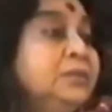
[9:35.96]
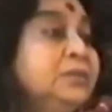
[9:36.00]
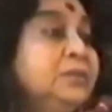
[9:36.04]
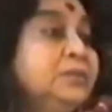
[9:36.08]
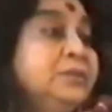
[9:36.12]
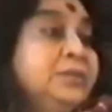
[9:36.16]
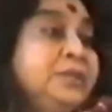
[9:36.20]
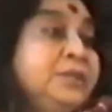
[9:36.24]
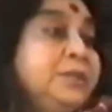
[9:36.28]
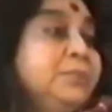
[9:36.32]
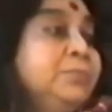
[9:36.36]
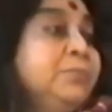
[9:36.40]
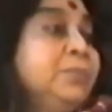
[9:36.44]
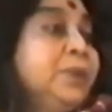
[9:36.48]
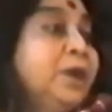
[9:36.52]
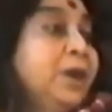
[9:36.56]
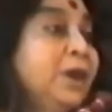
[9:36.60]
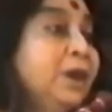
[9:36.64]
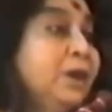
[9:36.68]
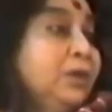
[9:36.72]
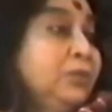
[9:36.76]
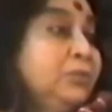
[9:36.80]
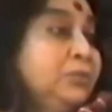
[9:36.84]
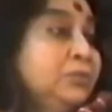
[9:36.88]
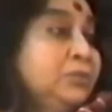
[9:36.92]
dim
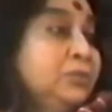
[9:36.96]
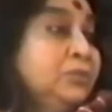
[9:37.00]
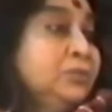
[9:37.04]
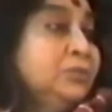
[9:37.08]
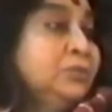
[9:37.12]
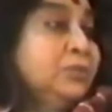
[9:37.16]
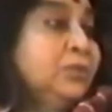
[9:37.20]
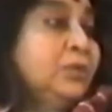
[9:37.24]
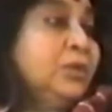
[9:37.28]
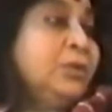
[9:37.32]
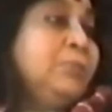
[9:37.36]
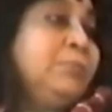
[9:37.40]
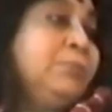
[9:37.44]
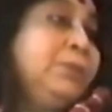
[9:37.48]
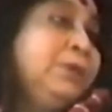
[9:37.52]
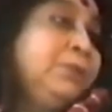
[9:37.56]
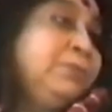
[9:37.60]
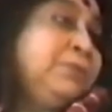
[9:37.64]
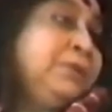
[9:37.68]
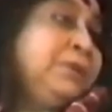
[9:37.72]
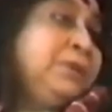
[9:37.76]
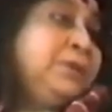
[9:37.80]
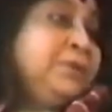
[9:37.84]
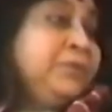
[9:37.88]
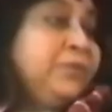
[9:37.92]
out or may
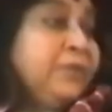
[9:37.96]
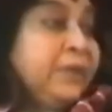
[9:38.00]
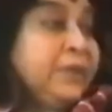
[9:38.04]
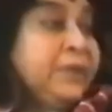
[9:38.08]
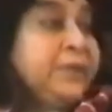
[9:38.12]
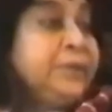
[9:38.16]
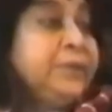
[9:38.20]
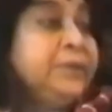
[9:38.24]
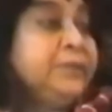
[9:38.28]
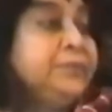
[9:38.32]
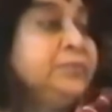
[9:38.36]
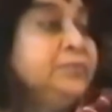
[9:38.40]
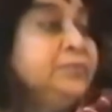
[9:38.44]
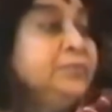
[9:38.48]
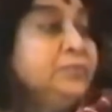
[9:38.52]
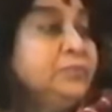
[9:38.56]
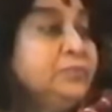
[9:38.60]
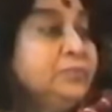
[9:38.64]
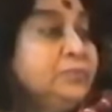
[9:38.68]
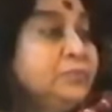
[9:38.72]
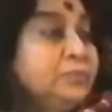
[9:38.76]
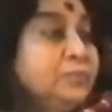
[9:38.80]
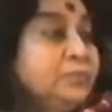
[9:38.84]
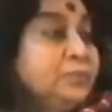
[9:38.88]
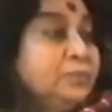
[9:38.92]
be defective.
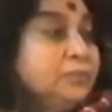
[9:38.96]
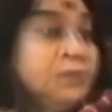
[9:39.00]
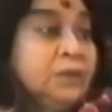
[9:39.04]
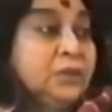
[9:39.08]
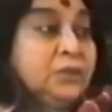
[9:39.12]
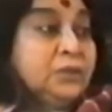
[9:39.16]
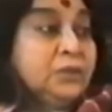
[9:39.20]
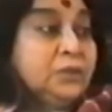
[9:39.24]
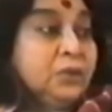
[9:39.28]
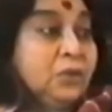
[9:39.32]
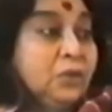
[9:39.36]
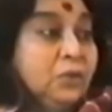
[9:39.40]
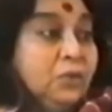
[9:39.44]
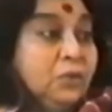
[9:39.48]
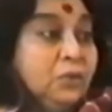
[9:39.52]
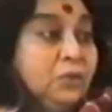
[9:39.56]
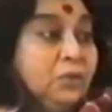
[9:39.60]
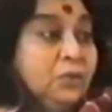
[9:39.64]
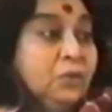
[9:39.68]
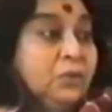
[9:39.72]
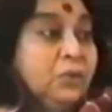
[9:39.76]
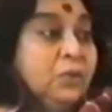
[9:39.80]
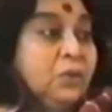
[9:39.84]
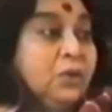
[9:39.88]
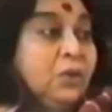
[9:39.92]
So,
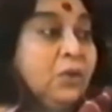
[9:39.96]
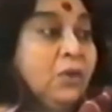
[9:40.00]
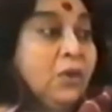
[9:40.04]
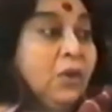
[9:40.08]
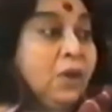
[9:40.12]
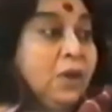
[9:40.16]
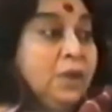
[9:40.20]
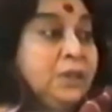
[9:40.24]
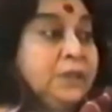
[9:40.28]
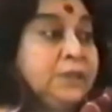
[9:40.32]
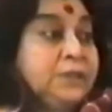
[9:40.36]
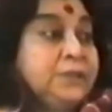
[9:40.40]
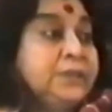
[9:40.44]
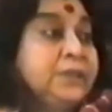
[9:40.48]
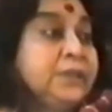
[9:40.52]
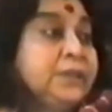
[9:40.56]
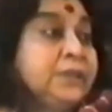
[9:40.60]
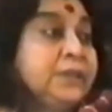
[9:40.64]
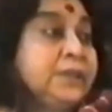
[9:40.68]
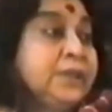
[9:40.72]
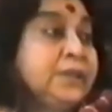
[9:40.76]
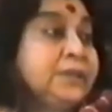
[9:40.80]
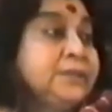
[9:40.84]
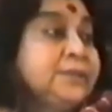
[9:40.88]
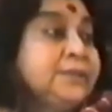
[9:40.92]
all the
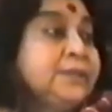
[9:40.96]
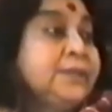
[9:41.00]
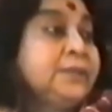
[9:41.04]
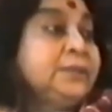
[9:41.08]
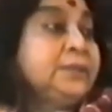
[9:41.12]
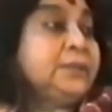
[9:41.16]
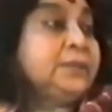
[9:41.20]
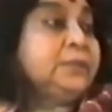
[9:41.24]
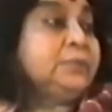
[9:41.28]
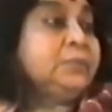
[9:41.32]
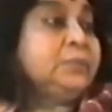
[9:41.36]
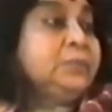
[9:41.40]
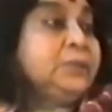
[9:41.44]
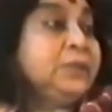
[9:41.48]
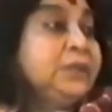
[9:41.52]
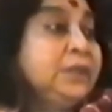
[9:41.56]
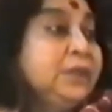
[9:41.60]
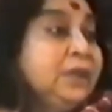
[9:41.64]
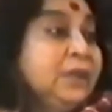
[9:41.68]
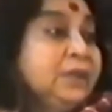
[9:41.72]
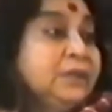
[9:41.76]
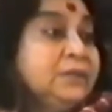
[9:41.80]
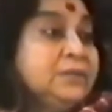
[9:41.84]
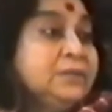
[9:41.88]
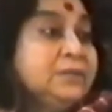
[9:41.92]
chakras that are within
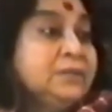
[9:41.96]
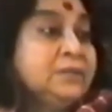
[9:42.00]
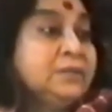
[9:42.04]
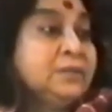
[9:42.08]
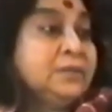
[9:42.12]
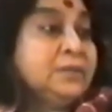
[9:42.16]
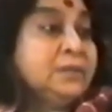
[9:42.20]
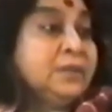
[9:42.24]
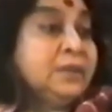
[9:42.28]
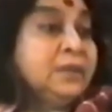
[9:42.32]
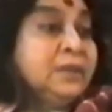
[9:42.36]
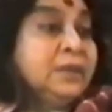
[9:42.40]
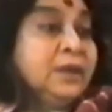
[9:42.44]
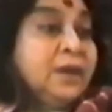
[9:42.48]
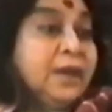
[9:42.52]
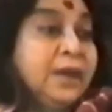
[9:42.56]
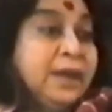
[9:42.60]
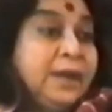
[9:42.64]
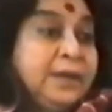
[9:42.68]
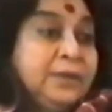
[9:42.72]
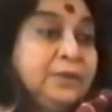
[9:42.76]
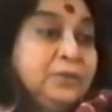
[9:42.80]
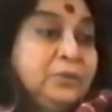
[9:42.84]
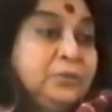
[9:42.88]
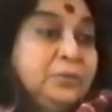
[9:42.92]
us
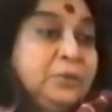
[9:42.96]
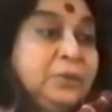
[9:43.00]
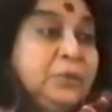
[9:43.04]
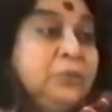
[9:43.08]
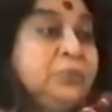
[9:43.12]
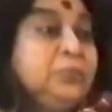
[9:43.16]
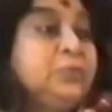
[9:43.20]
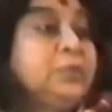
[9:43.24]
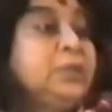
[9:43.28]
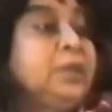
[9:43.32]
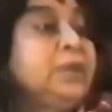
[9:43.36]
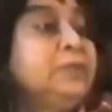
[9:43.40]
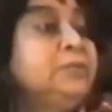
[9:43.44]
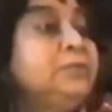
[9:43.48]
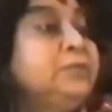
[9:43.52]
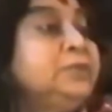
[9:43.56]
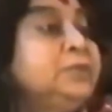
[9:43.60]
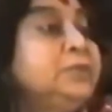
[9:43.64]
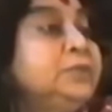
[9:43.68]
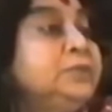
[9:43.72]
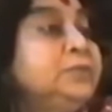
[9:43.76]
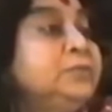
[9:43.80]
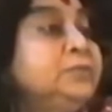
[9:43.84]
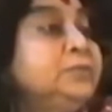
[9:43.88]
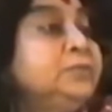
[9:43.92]
are to be looked after.
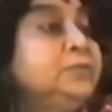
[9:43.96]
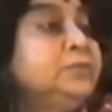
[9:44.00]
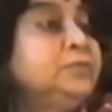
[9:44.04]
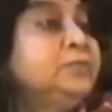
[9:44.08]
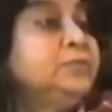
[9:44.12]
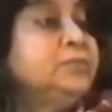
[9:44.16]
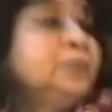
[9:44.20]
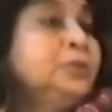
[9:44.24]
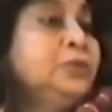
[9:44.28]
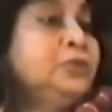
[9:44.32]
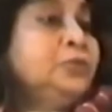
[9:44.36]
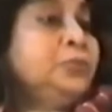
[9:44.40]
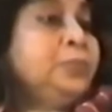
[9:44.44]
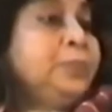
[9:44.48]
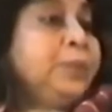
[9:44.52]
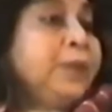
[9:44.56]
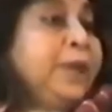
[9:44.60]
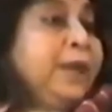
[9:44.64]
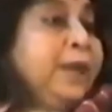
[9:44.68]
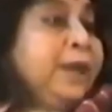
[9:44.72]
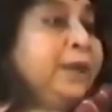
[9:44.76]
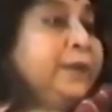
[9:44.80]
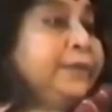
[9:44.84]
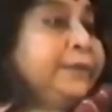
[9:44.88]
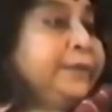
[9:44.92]
To
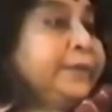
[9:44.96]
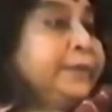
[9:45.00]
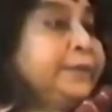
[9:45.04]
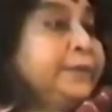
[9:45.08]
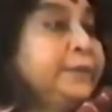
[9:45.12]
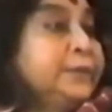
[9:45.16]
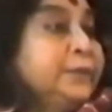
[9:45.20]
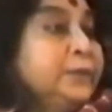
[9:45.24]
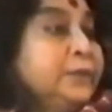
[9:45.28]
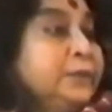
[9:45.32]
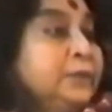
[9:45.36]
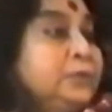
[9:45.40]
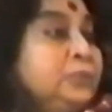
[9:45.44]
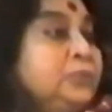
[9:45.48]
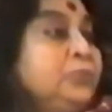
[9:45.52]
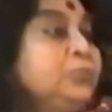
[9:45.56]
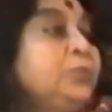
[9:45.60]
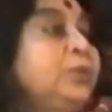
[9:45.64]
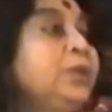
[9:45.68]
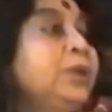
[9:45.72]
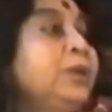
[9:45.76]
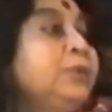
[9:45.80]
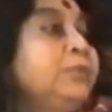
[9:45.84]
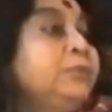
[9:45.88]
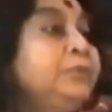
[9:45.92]
pay attention to
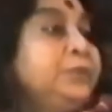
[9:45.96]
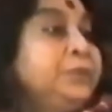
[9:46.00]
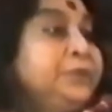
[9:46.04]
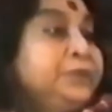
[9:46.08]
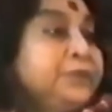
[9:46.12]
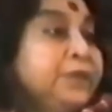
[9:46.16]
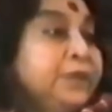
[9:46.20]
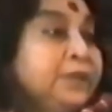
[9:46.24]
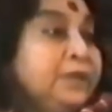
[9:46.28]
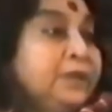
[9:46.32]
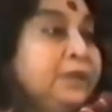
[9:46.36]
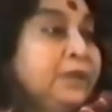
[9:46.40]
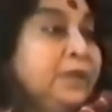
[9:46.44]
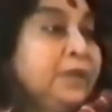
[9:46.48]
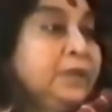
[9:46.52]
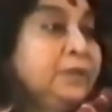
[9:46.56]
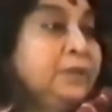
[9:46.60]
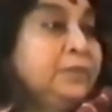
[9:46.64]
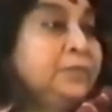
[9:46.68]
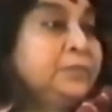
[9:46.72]
every chakra